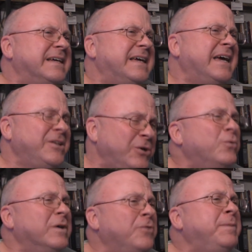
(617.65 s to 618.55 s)
And you
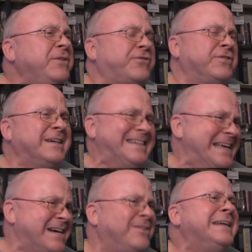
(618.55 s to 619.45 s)
will be struck
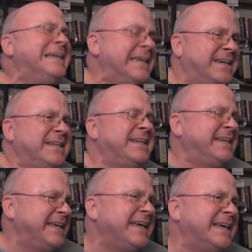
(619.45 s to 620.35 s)
down again and
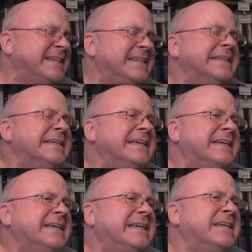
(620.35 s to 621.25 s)
again
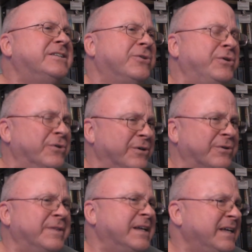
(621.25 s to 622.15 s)
until you
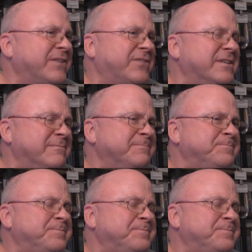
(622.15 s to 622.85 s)
learn the lesson.